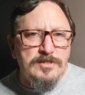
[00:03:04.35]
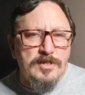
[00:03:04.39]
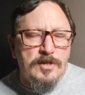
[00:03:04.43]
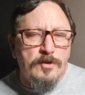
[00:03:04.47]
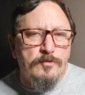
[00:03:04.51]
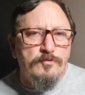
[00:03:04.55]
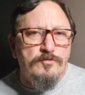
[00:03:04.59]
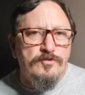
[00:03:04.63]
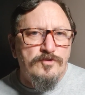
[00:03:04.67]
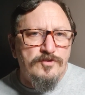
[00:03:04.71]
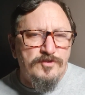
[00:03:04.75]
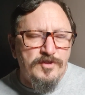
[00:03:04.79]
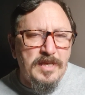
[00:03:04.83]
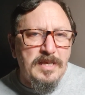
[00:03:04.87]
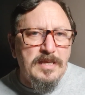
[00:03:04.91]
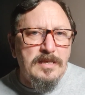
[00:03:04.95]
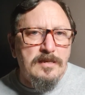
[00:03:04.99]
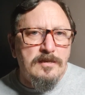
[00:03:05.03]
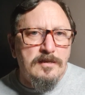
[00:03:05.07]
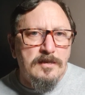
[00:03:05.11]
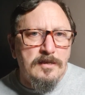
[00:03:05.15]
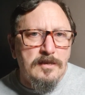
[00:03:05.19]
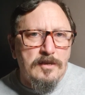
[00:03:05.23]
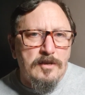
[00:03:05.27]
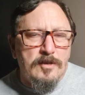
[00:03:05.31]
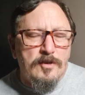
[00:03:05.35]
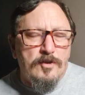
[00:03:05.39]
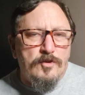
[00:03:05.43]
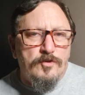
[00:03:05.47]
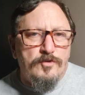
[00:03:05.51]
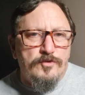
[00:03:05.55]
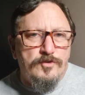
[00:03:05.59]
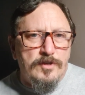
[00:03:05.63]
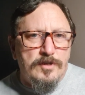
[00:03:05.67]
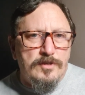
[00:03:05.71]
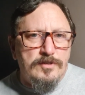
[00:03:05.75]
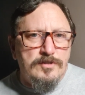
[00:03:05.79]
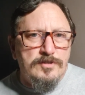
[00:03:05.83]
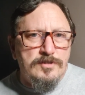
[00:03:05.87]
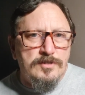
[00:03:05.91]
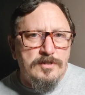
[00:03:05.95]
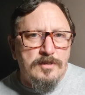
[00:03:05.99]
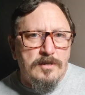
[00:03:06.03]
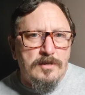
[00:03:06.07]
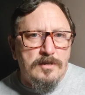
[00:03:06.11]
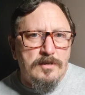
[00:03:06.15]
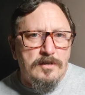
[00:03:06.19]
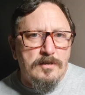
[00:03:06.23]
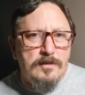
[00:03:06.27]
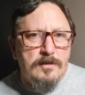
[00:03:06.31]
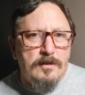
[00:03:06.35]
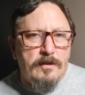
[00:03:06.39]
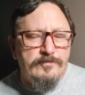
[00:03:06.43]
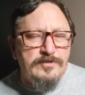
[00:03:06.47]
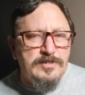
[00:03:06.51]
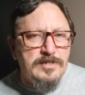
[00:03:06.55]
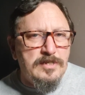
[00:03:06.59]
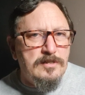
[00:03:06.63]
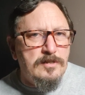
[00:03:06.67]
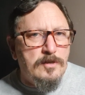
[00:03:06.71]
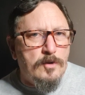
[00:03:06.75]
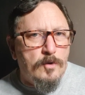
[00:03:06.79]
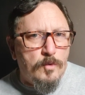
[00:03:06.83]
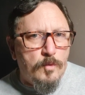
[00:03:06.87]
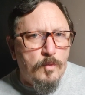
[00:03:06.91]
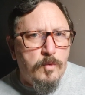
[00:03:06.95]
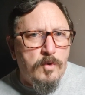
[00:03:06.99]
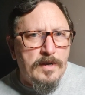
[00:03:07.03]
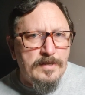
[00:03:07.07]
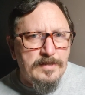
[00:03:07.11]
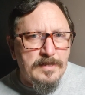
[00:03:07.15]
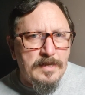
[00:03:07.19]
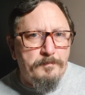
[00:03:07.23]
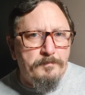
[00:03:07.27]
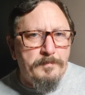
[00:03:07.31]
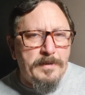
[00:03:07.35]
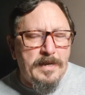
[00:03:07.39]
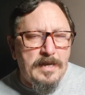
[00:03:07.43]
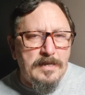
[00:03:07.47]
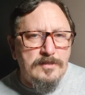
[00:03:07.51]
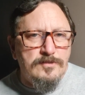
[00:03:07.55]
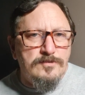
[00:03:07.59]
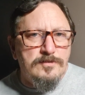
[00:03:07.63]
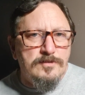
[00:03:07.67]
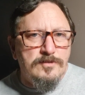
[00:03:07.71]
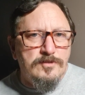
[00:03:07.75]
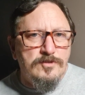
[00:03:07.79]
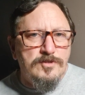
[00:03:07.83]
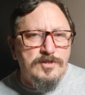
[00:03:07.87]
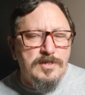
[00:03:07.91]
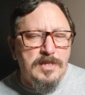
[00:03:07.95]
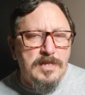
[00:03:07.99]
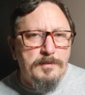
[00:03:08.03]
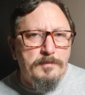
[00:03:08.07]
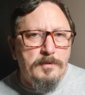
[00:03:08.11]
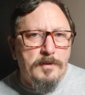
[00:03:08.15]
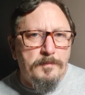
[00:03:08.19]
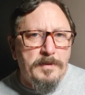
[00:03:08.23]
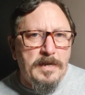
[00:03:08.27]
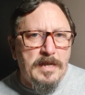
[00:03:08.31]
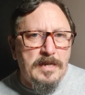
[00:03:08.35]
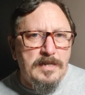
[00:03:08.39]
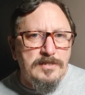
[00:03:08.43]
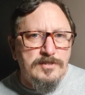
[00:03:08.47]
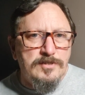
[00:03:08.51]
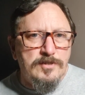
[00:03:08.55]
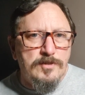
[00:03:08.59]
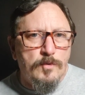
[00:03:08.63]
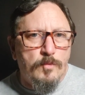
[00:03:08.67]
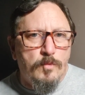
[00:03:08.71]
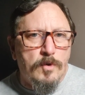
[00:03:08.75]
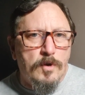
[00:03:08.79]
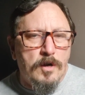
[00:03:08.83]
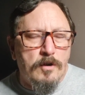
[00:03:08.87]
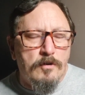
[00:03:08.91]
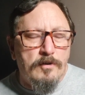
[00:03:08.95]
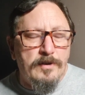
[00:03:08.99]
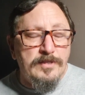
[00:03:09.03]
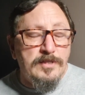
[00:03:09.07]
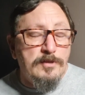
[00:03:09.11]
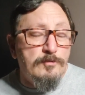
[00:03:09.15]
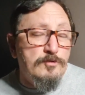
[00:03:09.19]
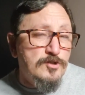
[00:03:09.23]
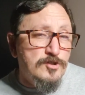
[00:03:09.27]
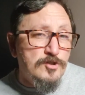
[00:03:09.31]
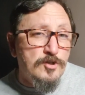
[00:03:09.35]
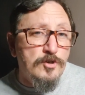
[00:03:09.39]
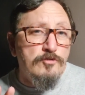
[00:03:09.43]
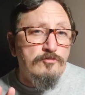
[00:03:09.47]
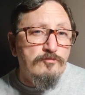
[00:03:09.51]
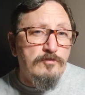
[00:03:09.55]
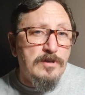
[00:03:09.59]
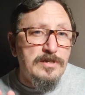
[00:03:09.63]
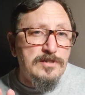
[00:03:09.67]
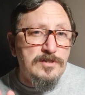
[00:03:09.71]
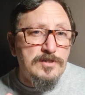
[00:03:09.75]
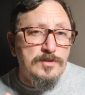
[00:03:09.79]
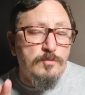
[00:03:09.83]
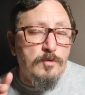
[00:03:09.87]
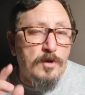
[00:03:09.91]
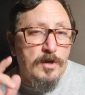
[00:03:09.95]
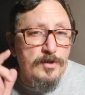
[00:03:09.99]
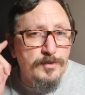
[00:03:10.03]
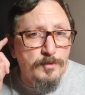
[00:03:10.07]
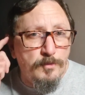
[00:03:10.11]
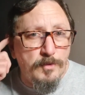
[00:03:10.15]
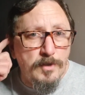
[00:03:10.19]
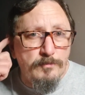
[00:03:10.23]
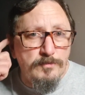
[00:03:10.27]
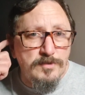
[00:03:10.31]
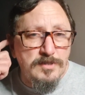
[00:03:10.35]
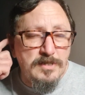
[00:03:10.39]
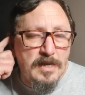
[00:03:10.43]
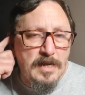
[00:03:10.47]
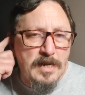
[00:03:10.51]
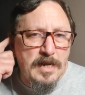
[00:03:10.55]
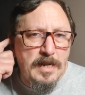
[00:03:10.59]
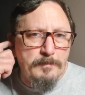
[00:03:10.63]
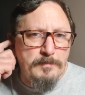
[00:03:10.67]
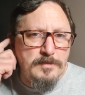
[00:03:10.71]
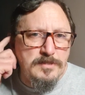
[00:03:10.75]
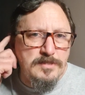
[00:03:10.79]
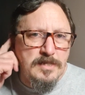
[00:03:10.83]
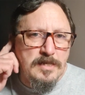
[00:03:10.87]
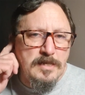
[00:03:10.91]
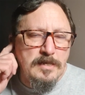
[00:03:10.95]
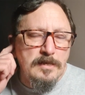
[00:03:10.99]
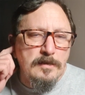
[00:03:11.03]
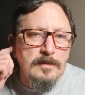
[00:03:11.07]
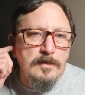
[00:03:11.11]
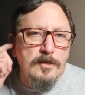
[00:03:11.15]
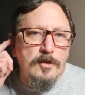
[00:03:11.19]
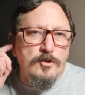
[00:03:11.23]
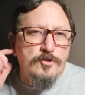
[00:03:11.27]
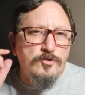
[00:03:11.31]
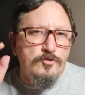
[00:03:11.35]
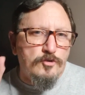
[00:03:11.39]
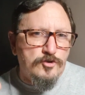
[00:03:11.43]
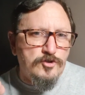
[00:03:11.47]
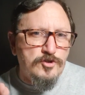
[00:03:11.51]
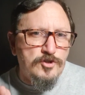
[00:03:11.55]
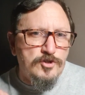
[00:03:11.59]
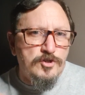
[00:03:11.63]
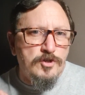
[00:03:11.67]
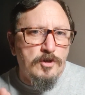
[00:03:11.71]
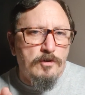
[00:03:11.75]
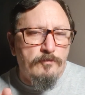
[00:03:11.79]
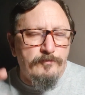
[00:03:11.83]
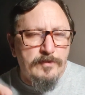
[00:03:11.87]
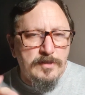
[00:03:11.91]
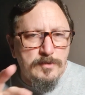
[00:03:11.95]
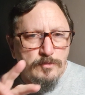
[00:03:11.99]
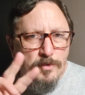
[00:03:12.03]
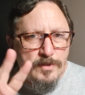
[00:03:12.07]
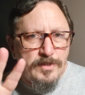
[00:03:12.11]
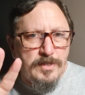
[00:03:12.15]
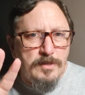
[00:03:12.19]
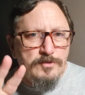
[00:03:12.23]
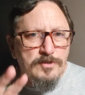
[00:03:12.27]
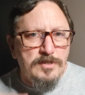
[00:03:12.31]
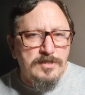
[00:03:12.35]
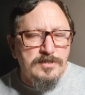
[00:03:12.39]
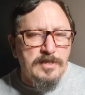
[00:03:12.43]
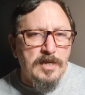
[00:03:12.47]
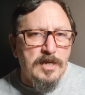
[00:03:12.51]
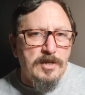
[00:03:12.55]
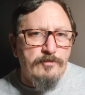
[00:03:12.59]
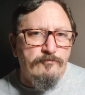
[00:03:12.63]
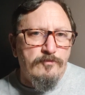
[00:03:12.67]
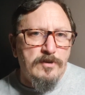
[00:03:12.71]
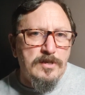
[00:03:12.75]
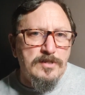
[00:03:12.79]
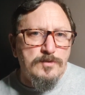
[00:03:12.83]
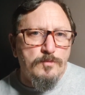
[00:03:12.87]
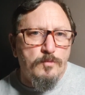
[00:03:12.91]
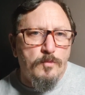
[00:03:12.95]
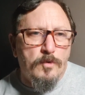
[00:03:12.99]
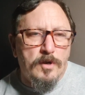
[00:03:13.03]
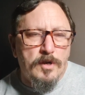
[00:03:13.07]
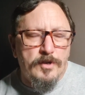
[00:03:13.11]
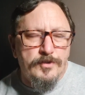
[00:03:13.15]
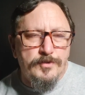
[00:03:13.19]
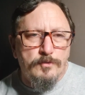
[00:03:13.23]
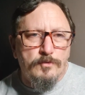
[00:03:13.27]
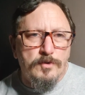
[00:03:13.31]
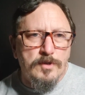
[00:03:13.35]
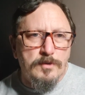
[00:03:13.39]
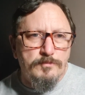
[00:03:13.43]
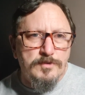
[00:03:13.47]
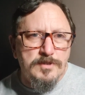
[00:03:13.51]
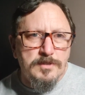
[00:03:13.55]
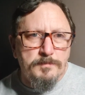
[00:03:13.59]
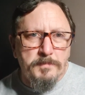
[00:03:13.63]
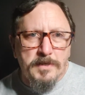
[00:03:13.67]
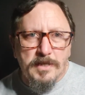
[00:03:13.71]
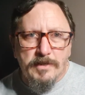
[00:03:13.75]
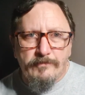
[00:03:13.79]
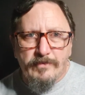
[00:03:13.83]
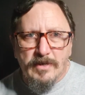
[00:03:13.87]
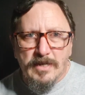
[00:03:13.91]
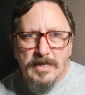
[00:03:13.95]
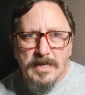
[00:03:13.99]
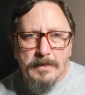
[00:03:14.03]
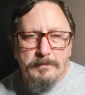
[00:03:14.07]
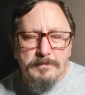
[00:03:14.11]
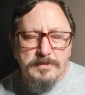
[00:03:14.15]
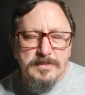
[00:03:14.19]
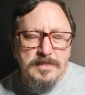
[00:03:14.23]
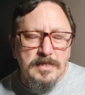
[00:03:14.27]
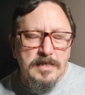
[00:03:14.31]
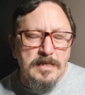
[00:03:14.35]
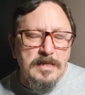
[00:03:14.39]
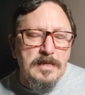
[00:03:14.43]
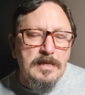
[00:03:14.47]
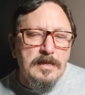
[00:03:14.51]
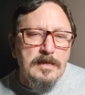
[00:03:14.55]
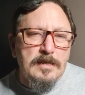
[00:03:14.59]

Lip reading: I don't think that I've seen a goal quite that bad conceded by Palace in a while. And there was two reasons why I thought it was a calamity. Not just the obvious one, there was a second reason why I thought it was a bit of a calamity.